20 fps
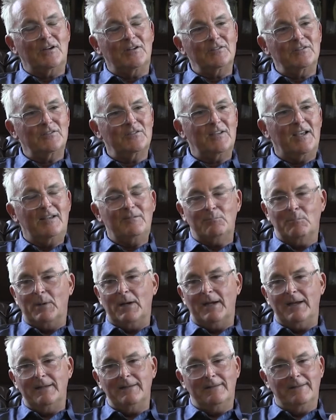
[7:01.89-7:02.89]
are set
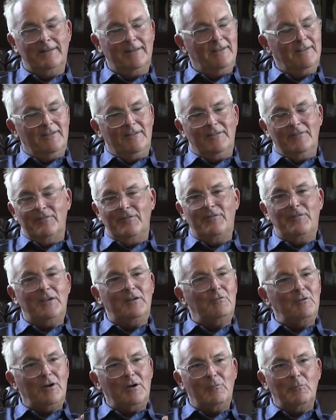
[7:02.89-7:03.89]
by
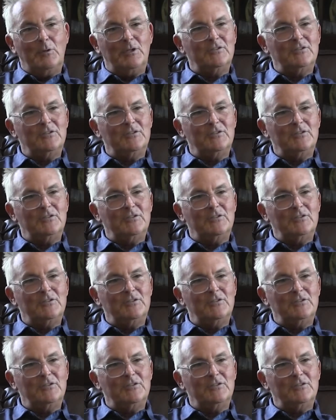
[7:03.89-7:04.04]
FINRA,